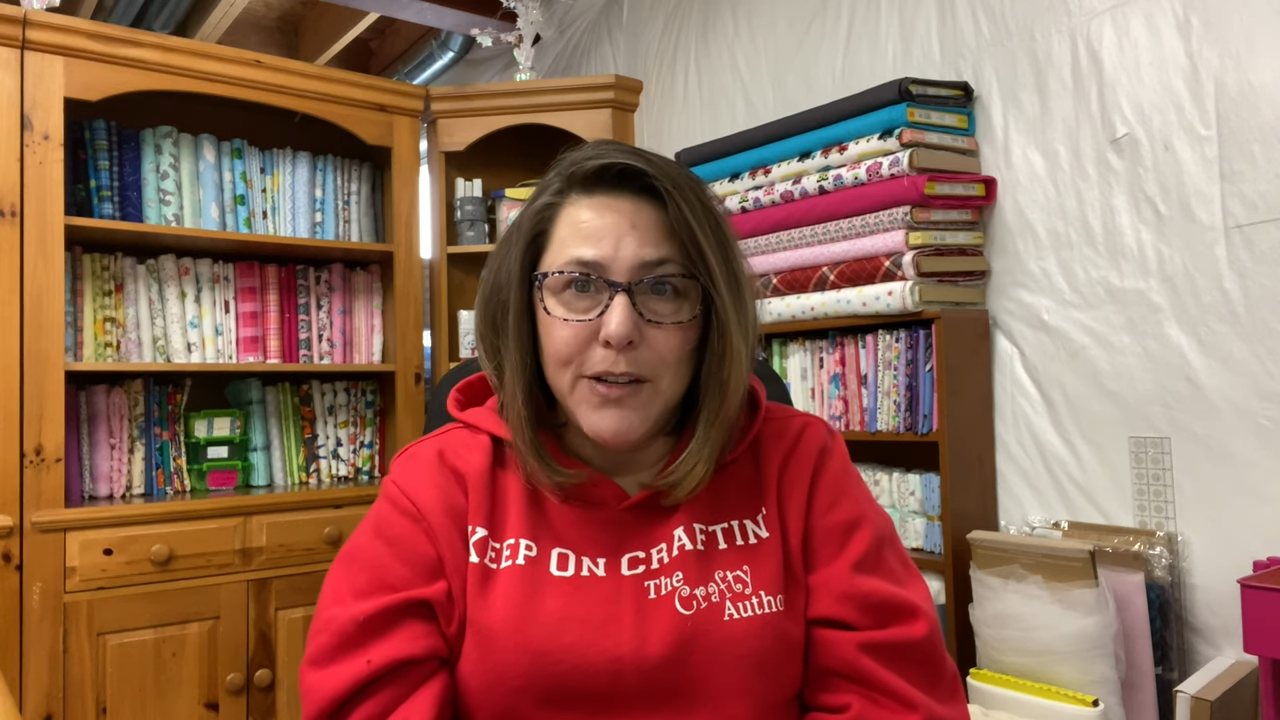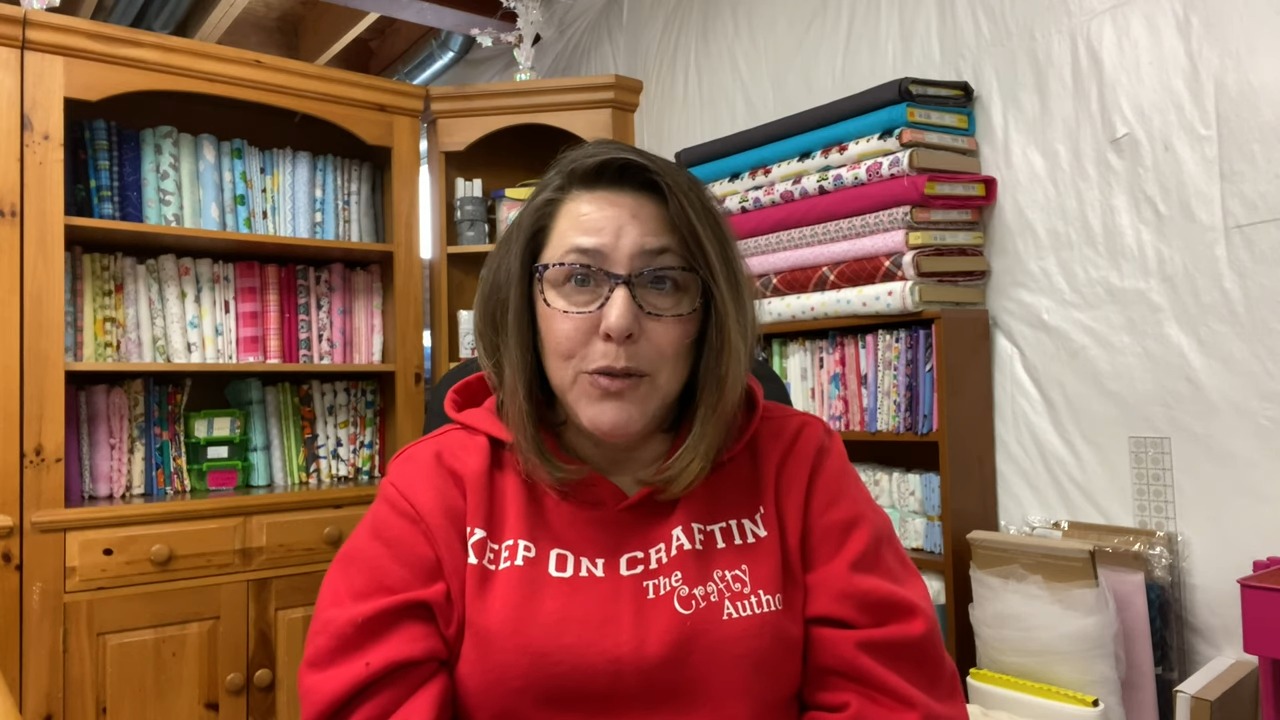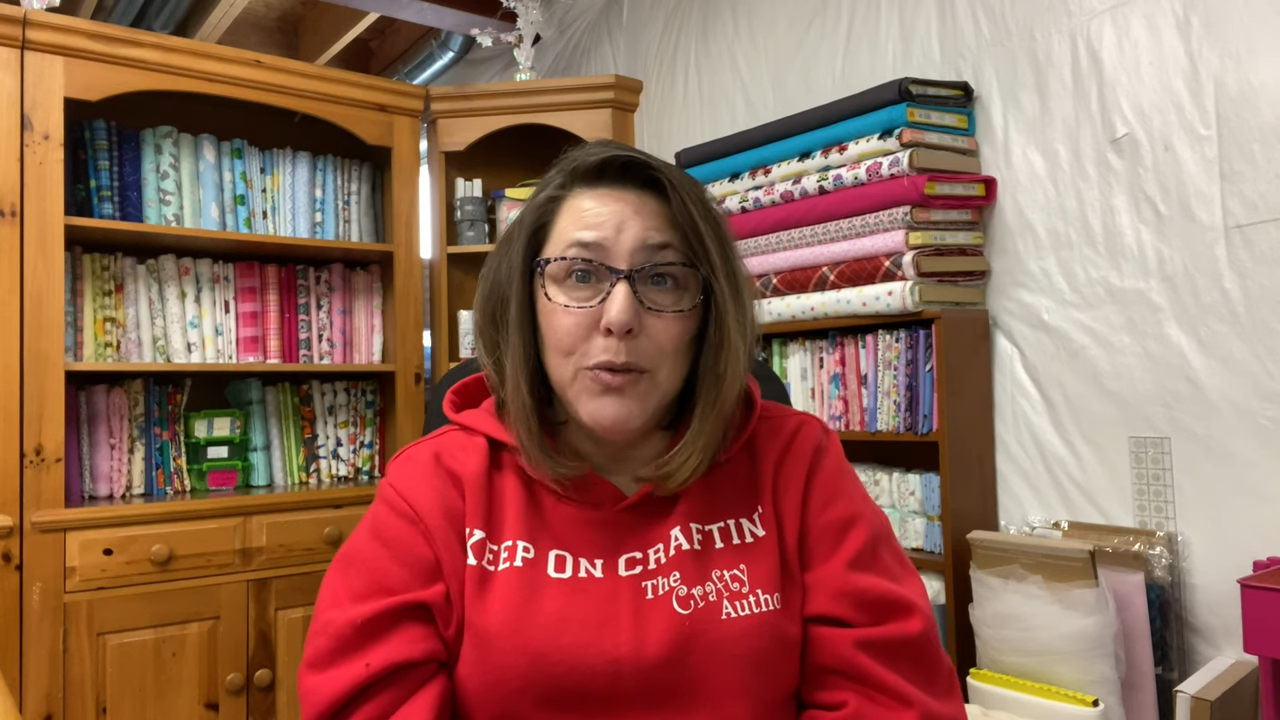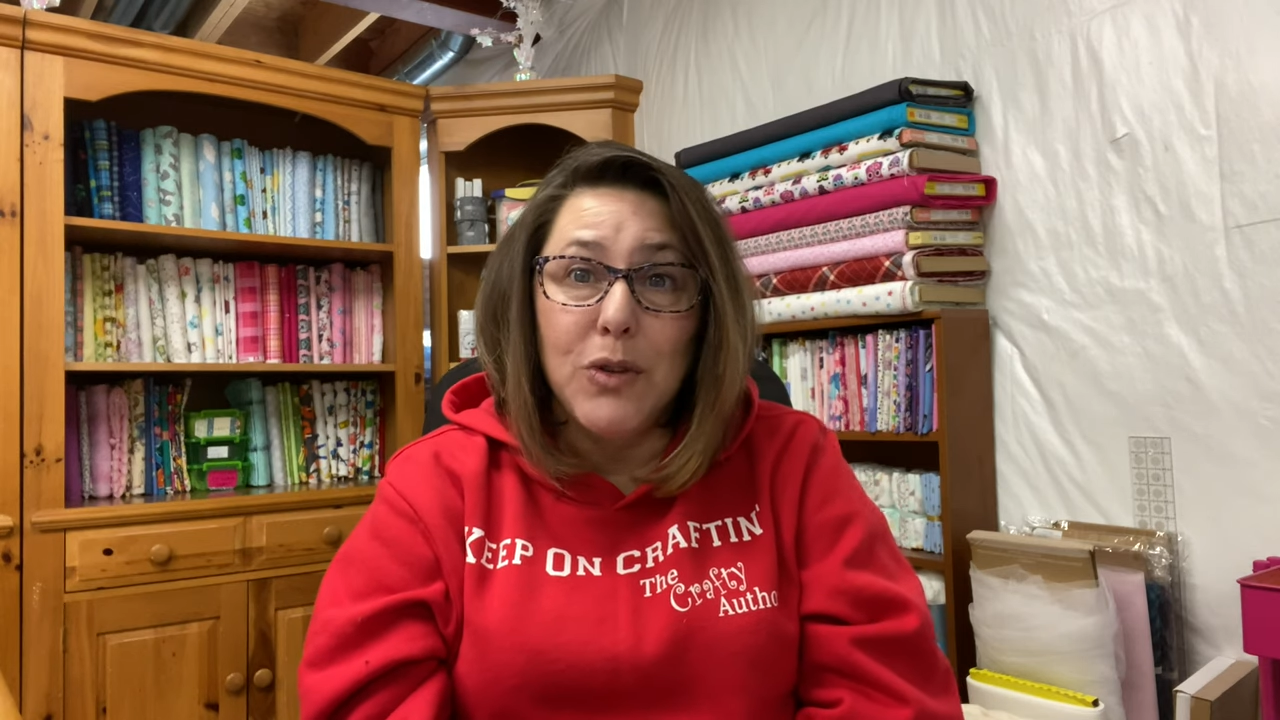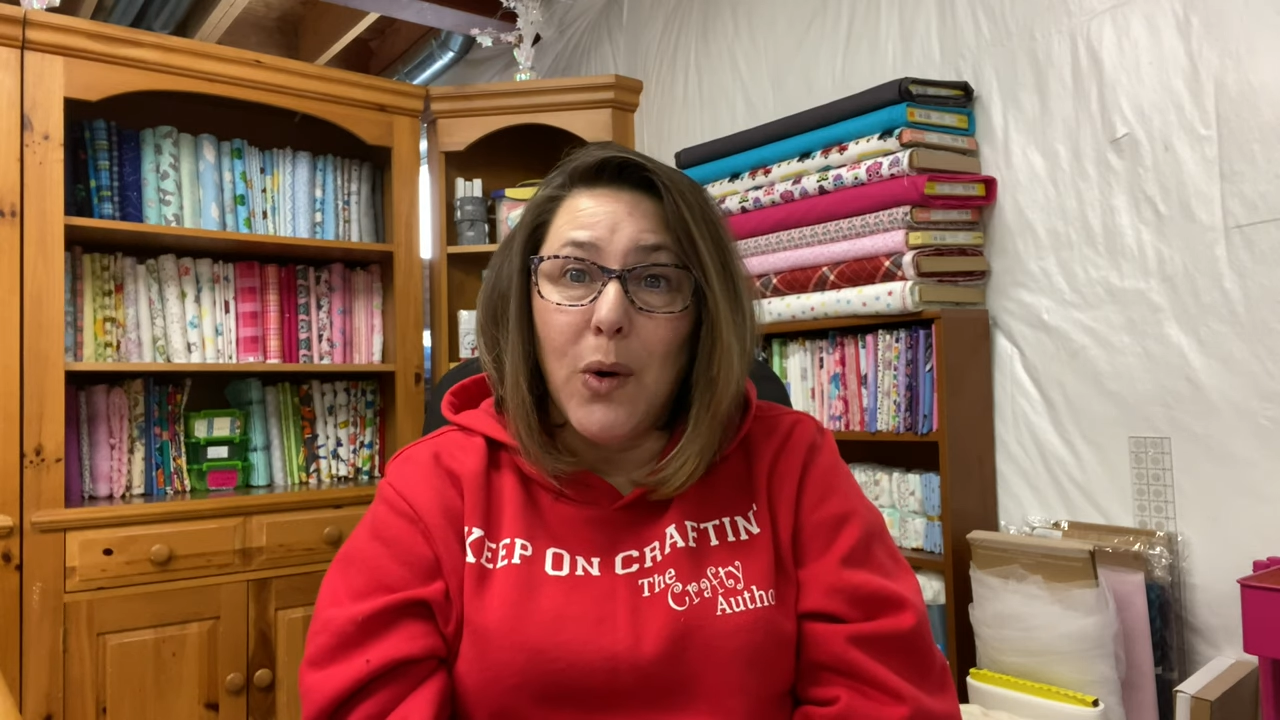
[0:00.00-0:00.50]

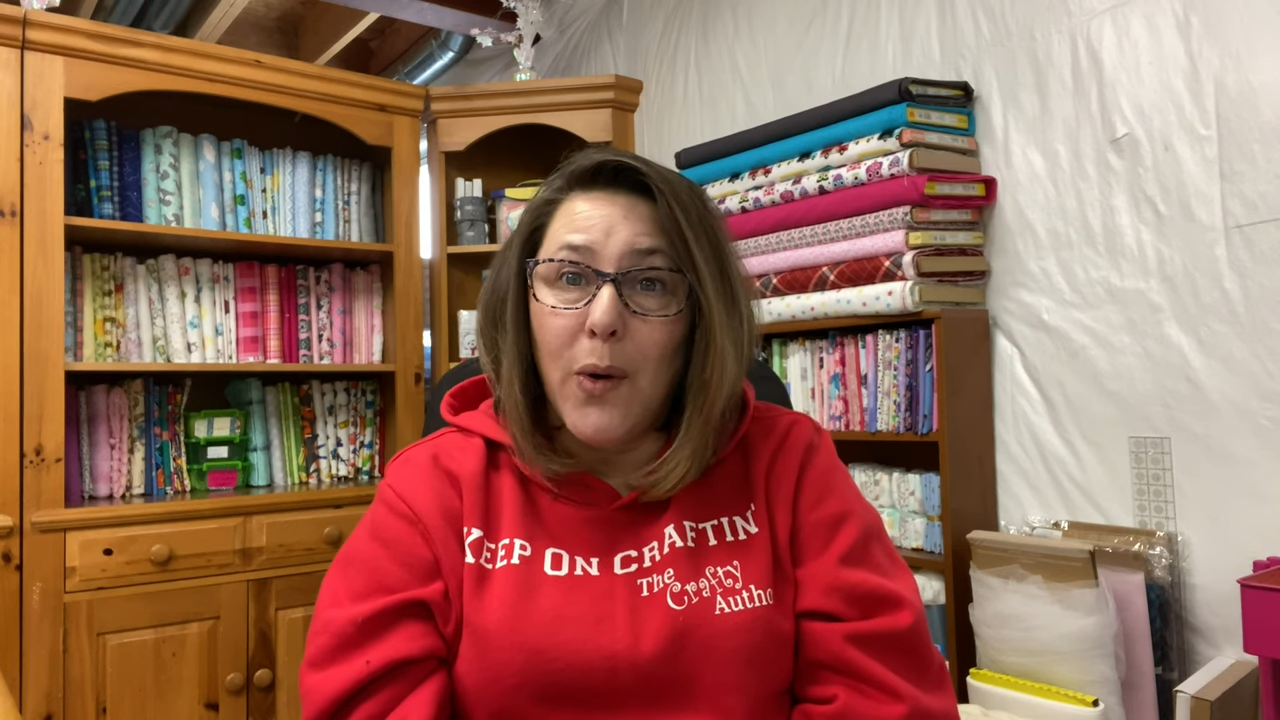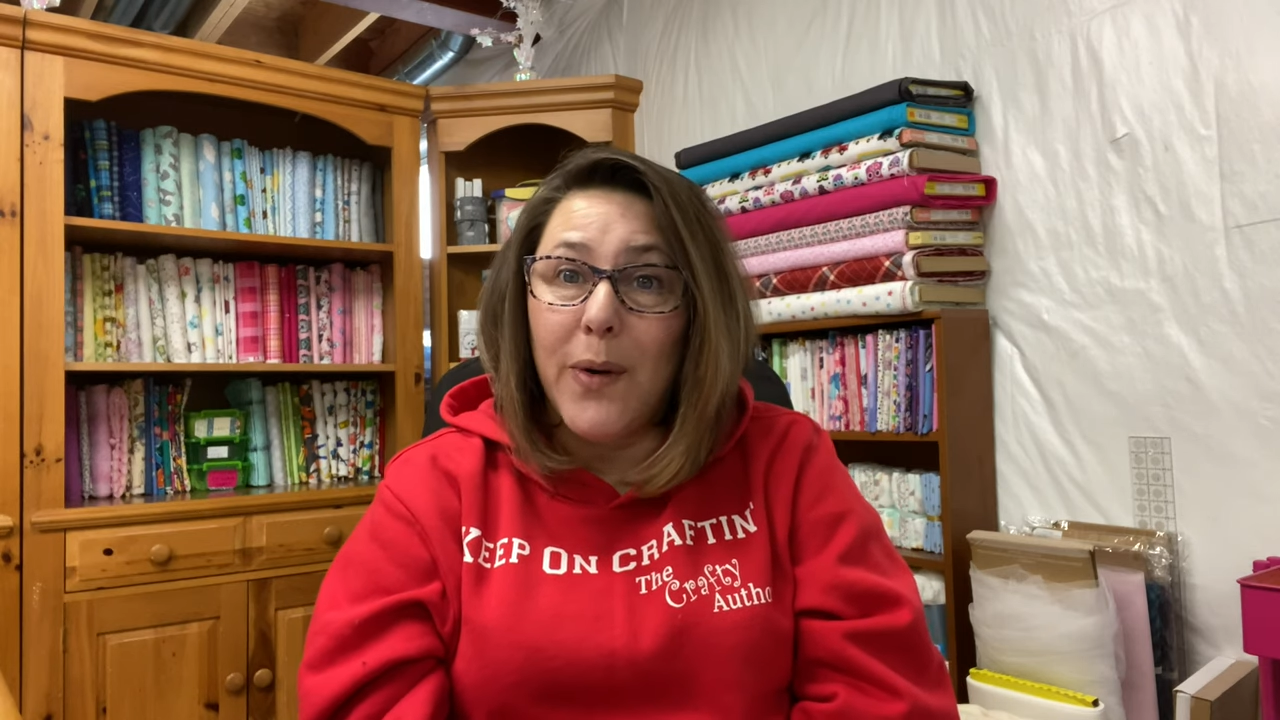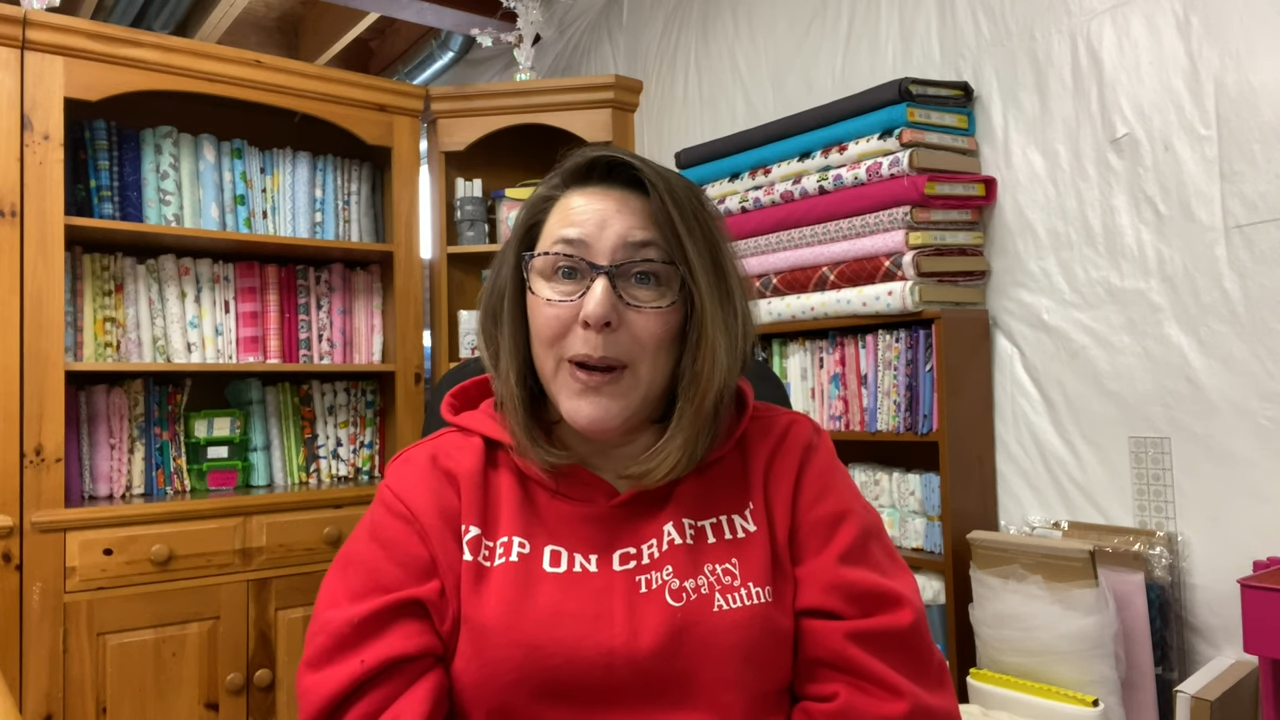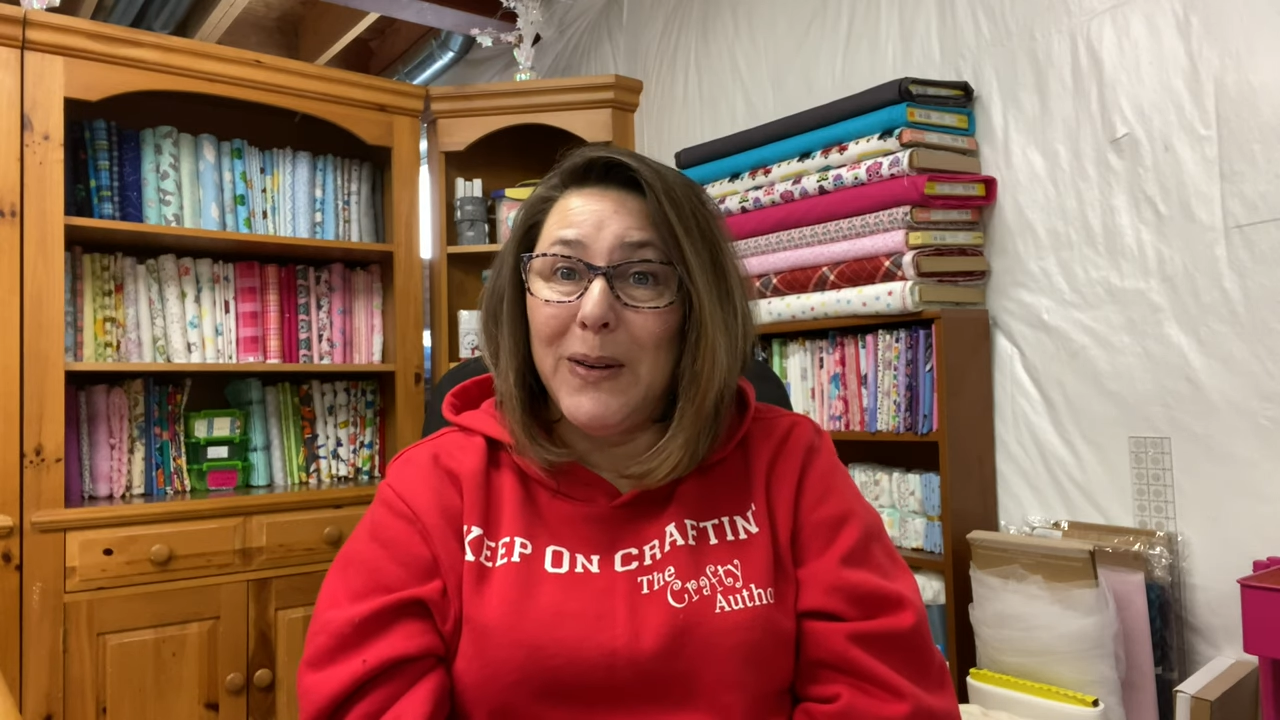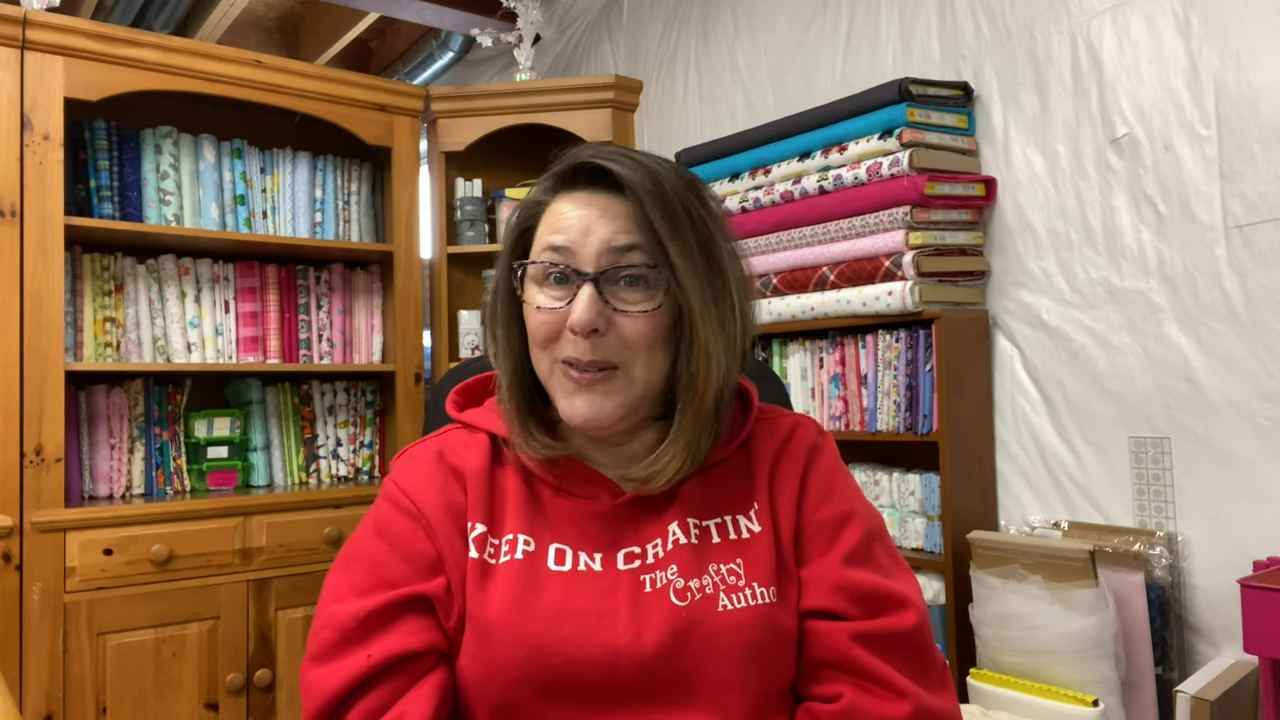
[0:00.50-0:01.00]

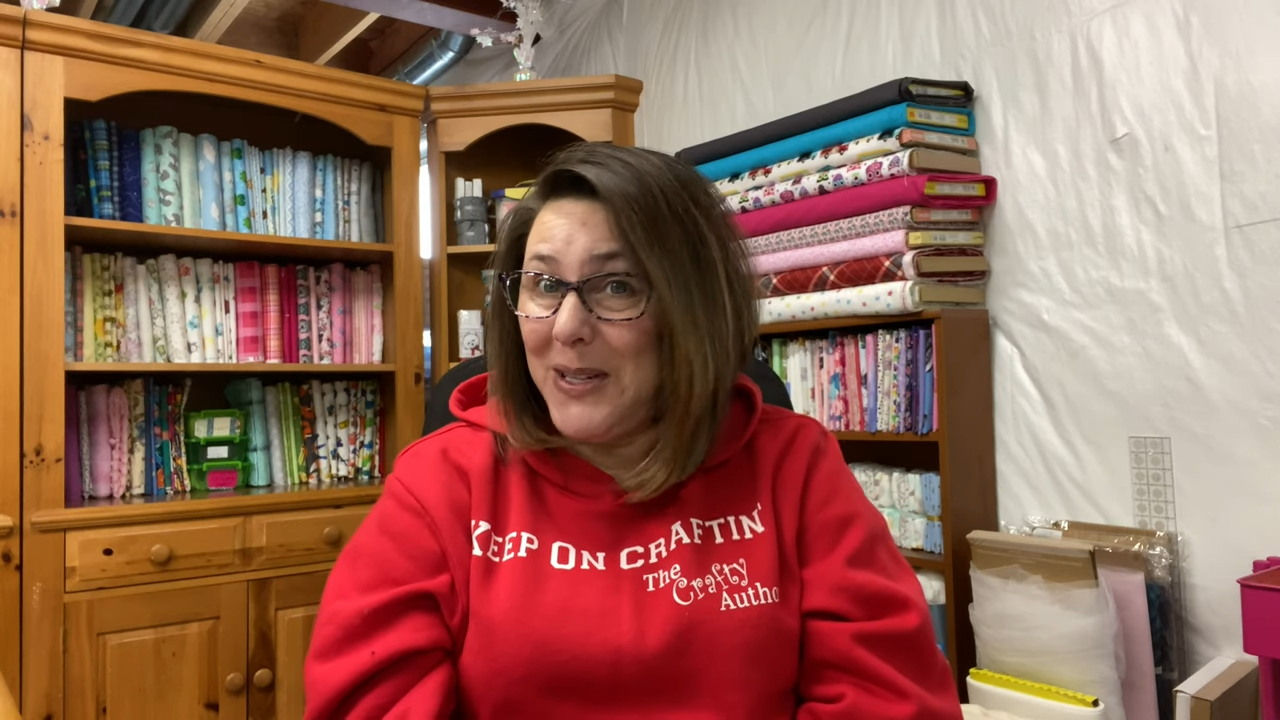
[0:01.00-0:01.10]
tutorial